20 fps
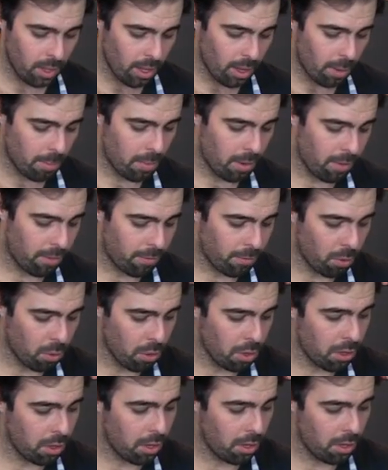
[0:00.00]
I'm gonna
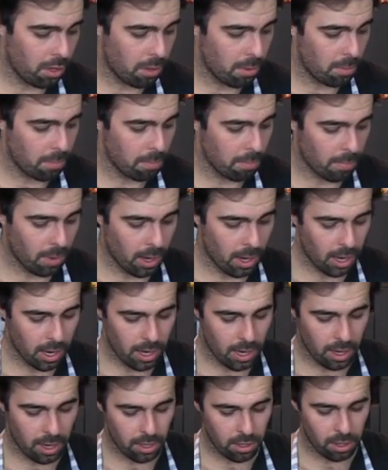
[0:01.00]
fold
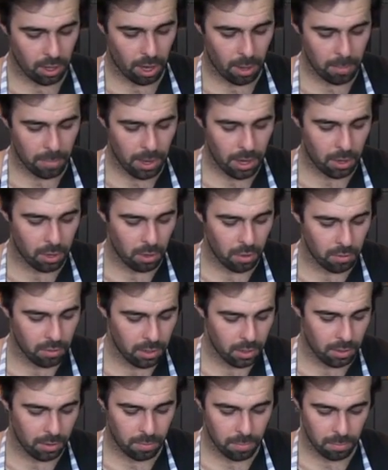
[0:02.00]
my top back over,